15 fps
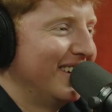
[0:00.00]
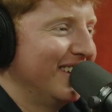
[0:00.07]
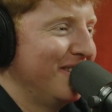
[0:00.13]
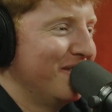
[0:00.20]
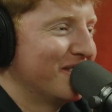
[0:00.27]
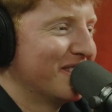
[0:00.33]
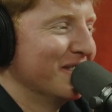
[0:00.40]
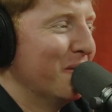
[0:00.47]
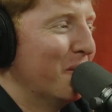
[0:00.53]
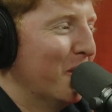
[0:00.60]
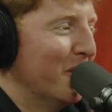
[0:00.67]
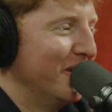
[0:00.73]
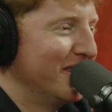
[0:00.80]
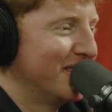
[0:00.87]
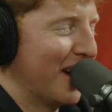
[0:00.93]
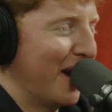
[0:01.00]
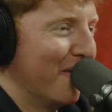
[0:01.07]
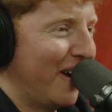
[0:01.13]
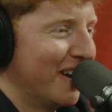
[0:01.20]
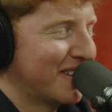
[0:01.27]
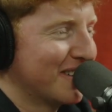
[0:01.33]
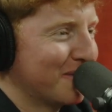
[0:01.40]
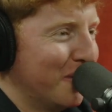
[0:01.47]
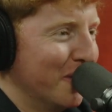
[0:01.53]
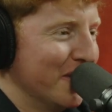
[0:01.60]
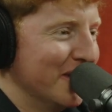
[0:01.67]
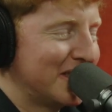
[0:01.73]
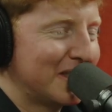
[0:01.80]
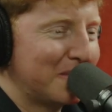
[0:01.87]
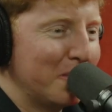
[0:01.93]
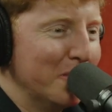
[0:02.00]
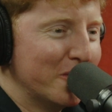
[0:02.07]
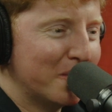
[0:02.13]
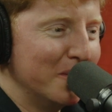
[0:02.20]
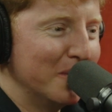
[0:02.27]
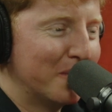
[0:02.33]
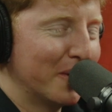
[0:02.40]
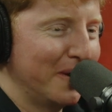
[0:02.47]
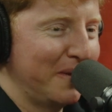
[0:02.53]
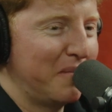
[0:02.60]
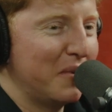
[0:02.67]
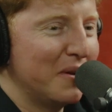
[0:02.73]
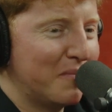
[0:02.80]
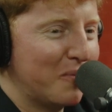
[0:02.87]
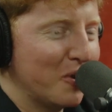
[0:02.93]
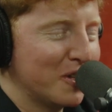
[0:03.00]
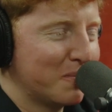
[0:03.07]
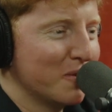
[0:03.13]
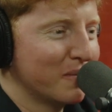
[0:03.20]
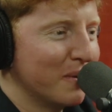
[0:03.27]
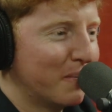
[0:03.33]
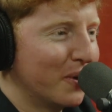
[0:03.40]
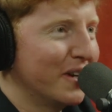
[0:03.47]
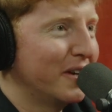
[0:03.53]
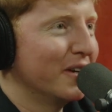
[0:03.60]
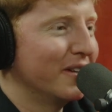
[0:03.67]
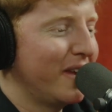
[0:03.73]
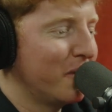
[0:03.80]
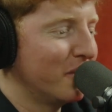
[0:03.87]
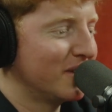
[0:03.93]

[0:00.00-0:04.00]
he was in the woods. I watched this one that spooked me pretty good. He